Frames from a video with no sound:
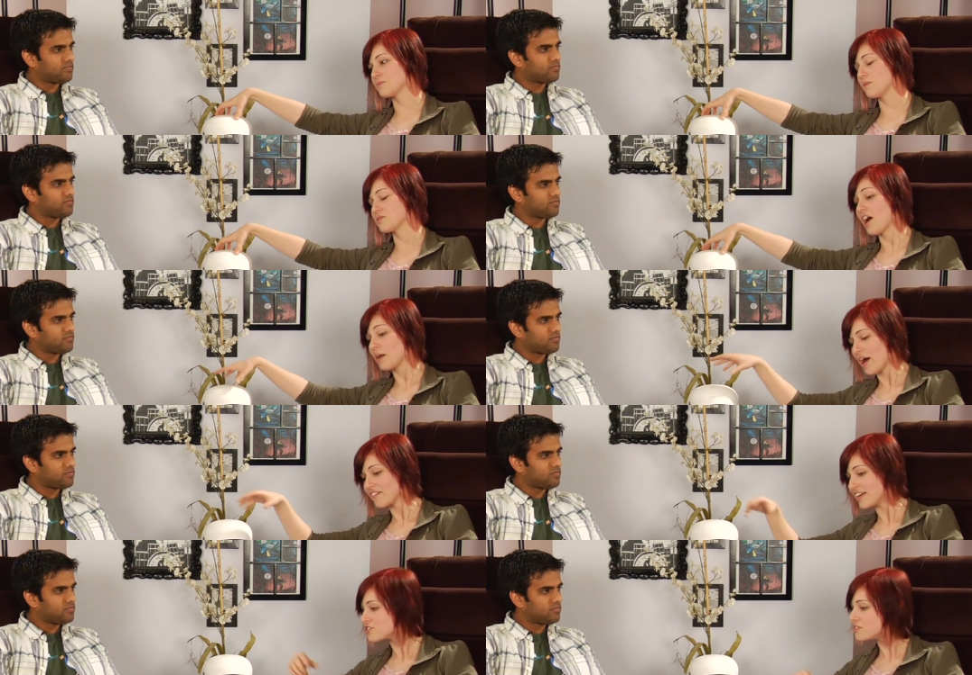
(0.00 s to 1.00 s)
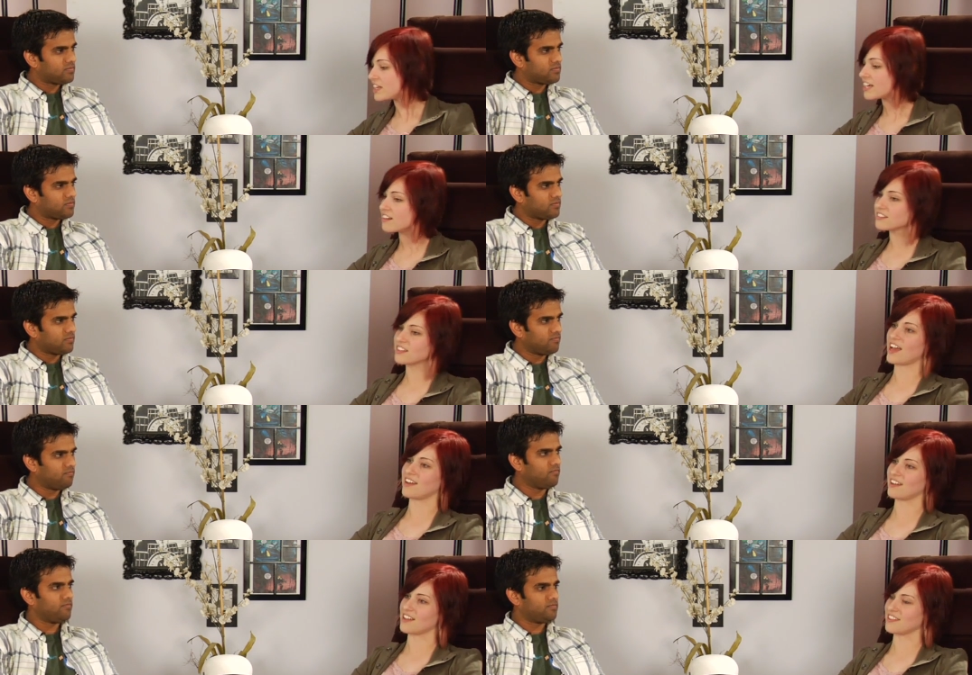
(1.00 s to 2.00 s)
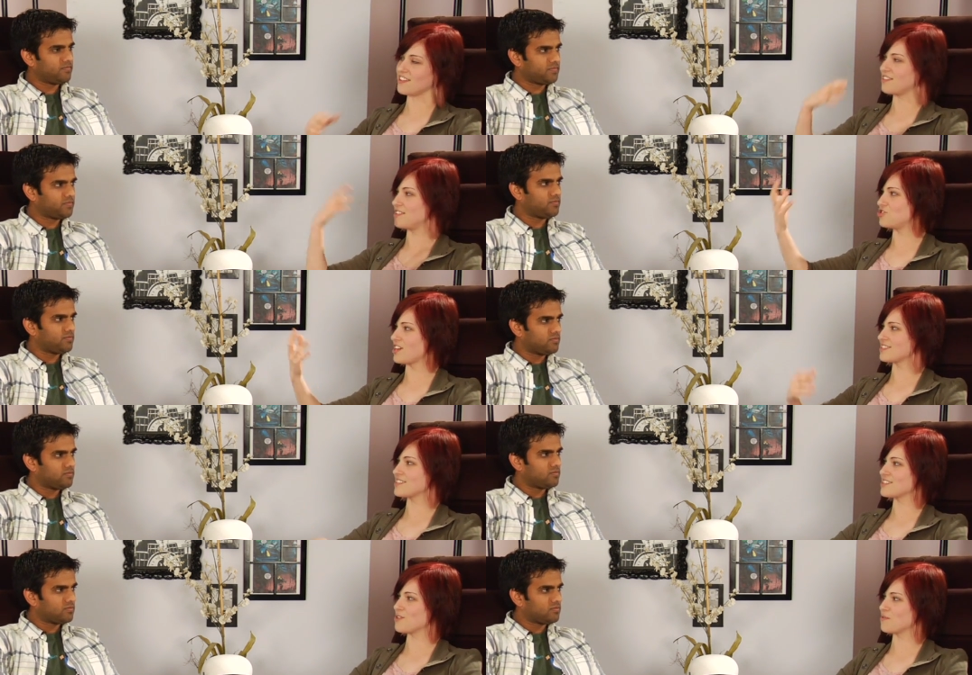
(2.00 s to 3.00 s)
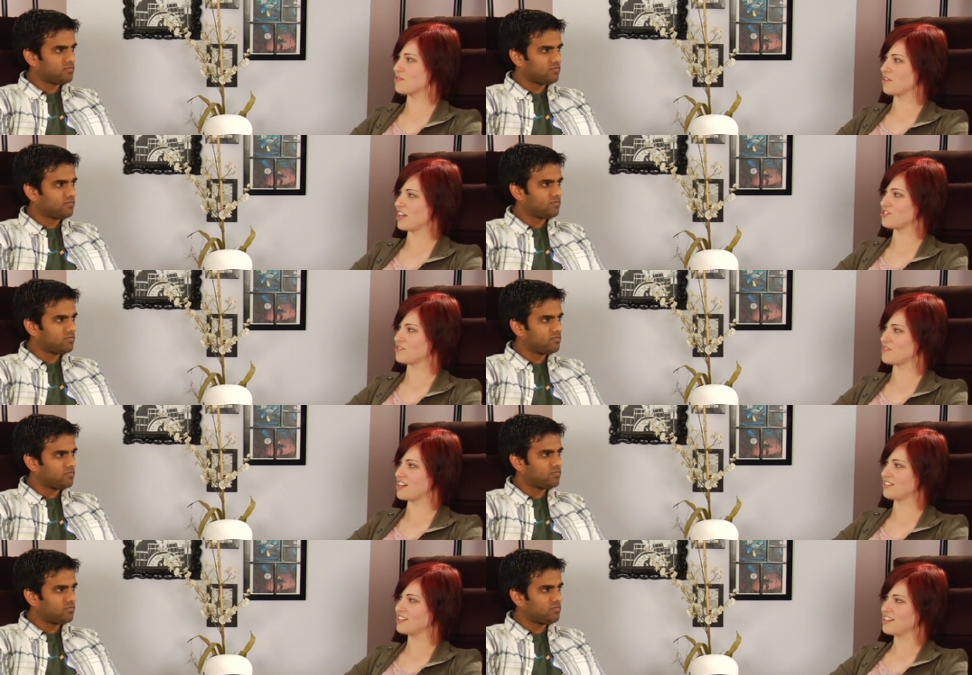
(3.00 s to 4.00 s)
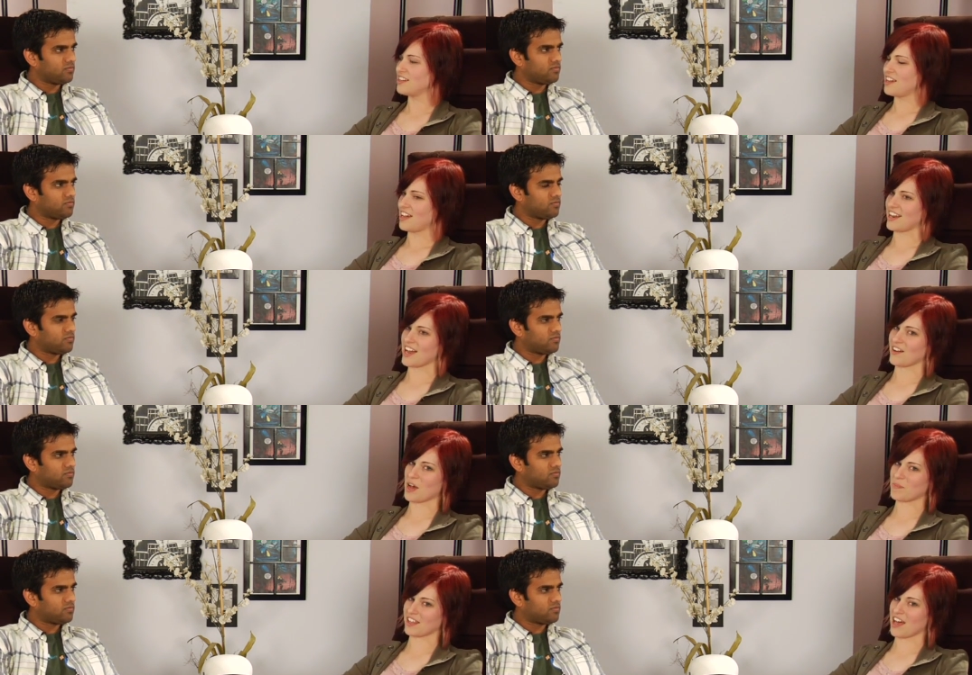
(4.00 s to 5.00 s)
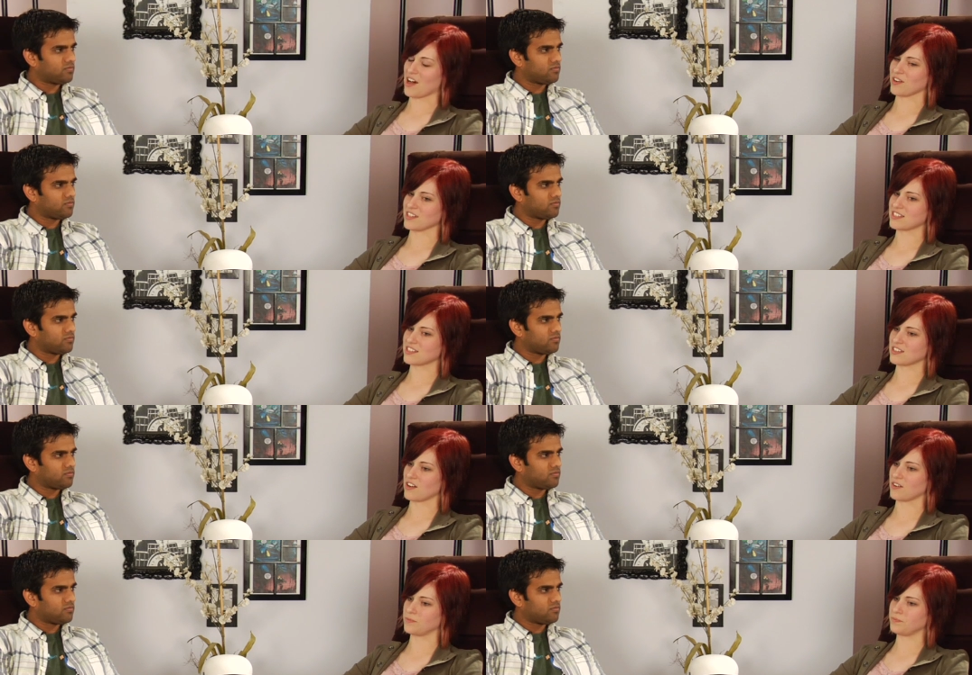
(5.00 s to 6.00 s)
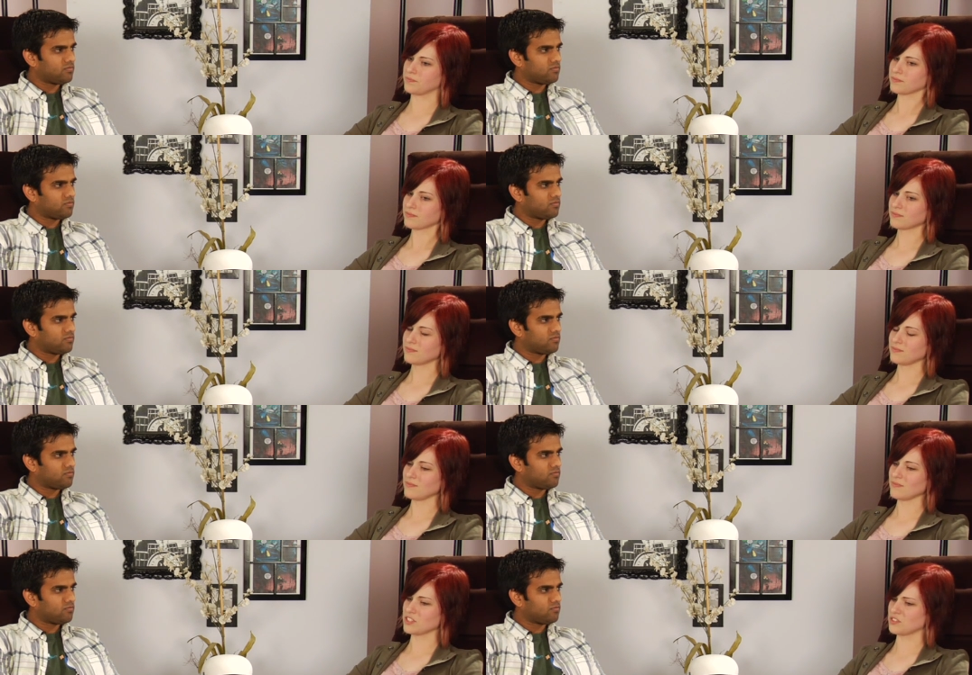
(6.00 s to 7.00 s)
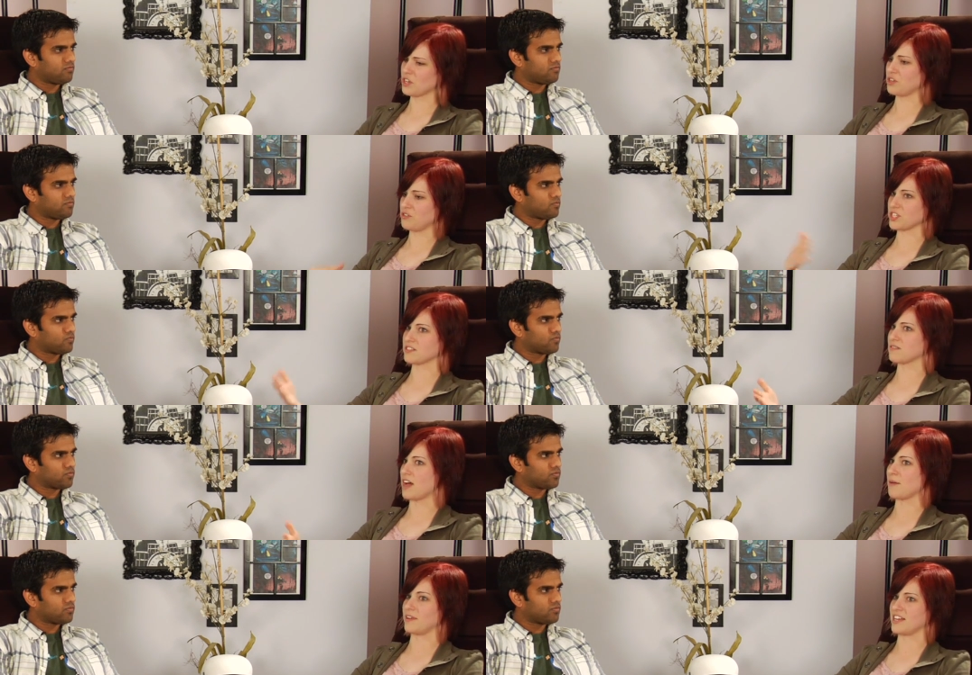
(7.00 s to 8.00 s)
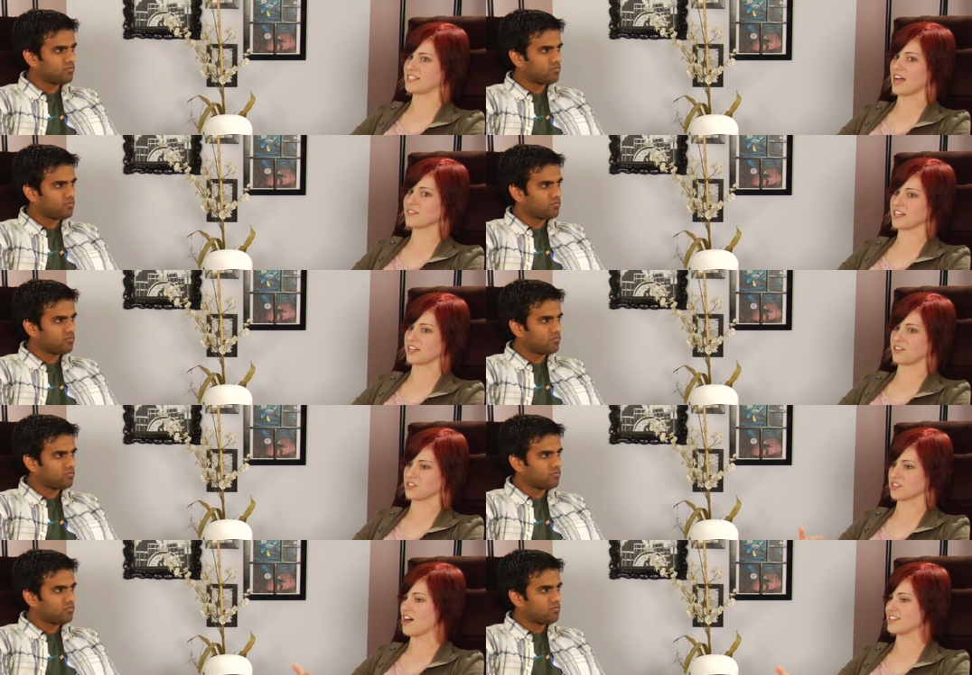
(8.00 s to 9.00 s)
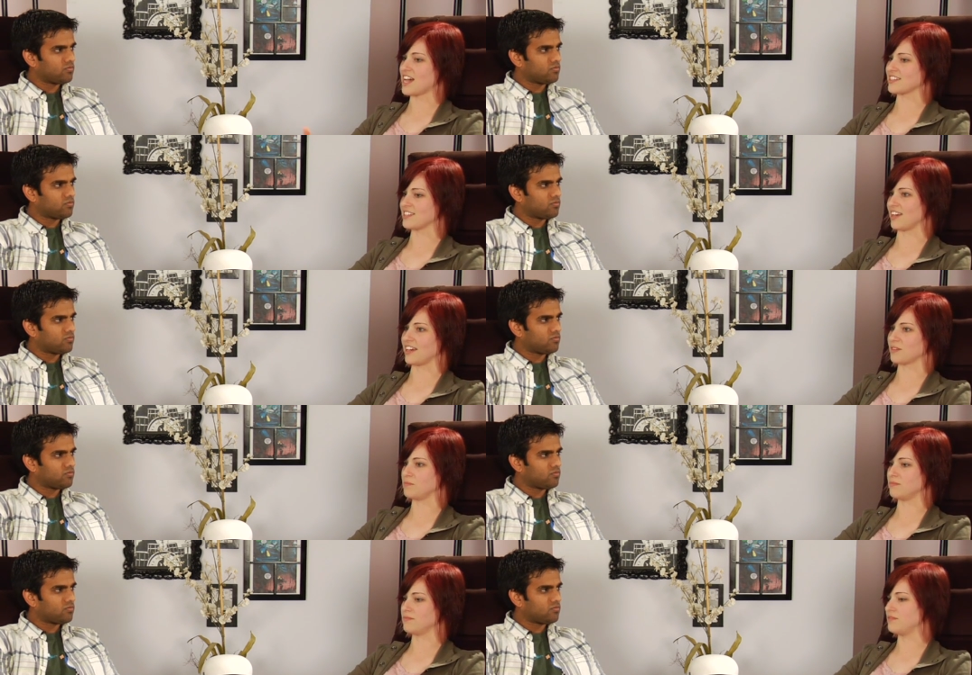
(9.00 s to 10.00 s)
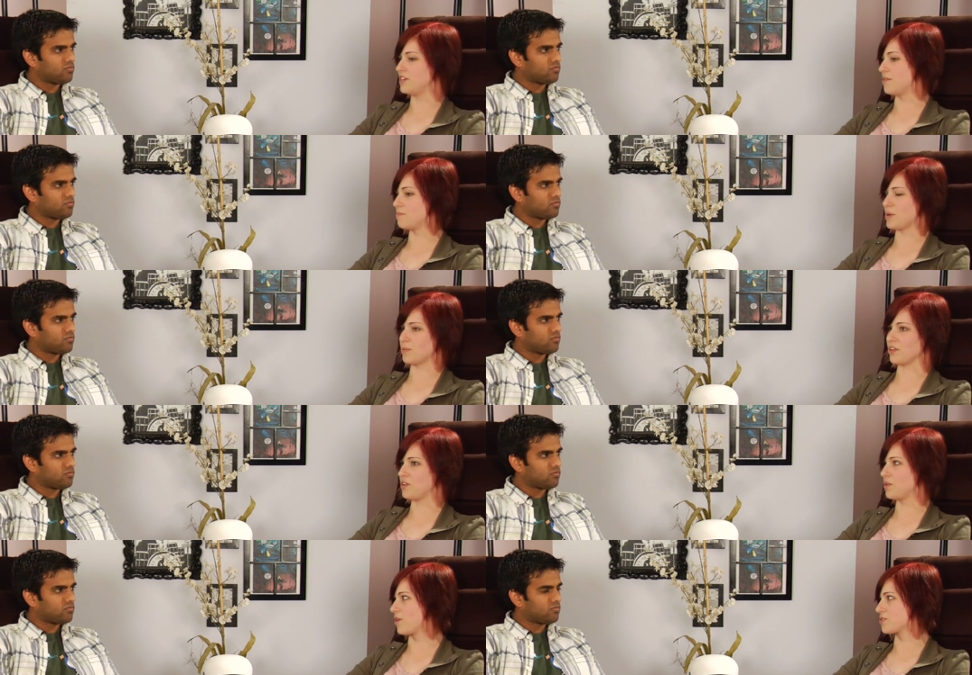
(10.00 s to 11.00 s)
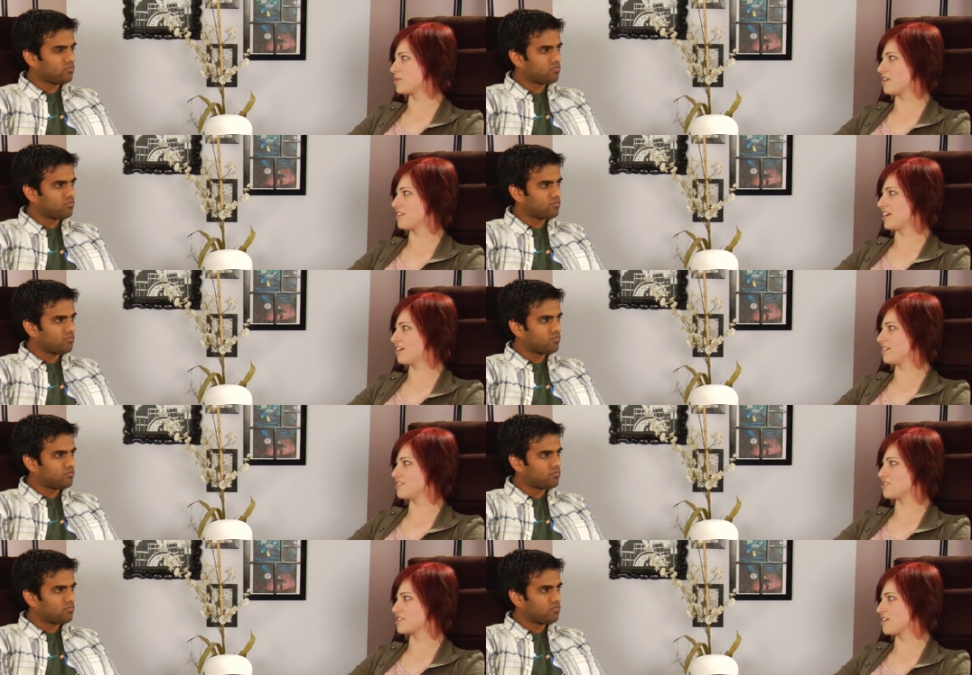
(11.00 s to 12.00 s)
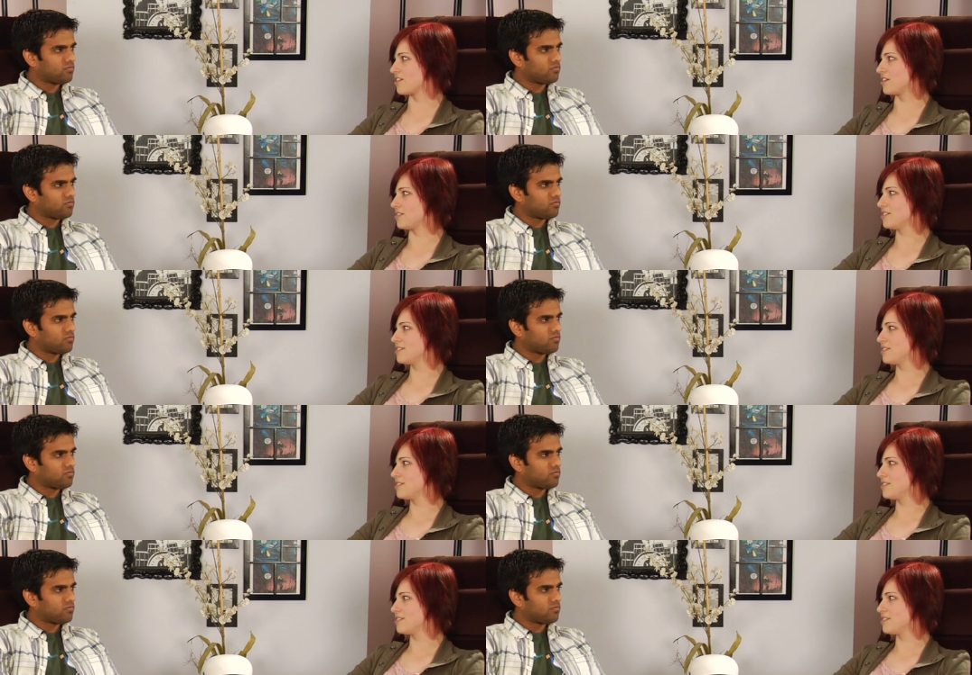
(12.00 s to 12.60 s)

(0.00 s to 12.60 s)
Speaker 1: So we were talking about Legend of Neil mm -hmm. and mm-hmm. uh, the the genesis of the Legend of Neil and how epic that was. So so you just, I mean, it sounds like you just contacted like, you know, people that you had worked with on the guild and just other